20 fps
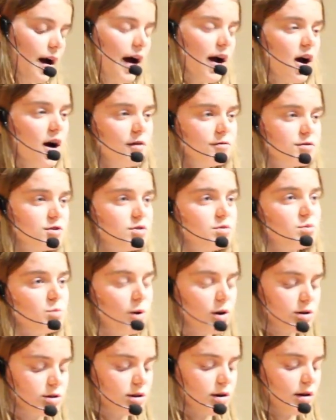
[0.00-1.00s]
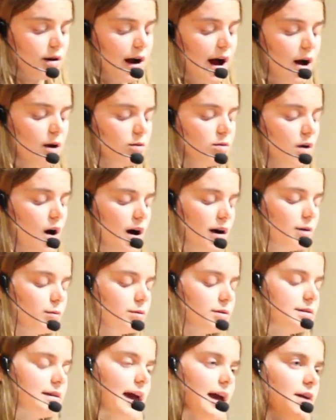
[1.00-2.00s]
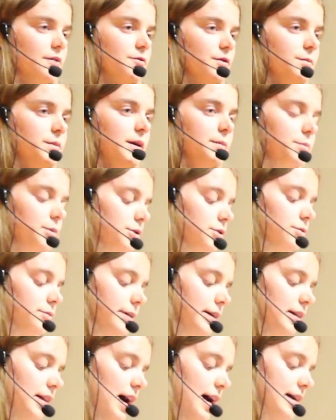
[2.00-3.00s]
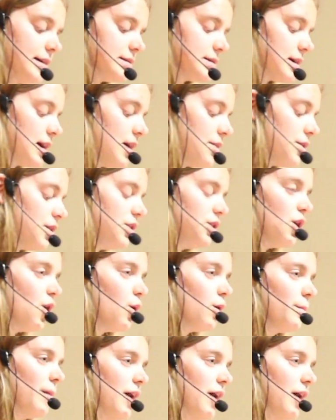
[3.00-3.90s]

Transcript: I often wonder how long it will take for people to realize that no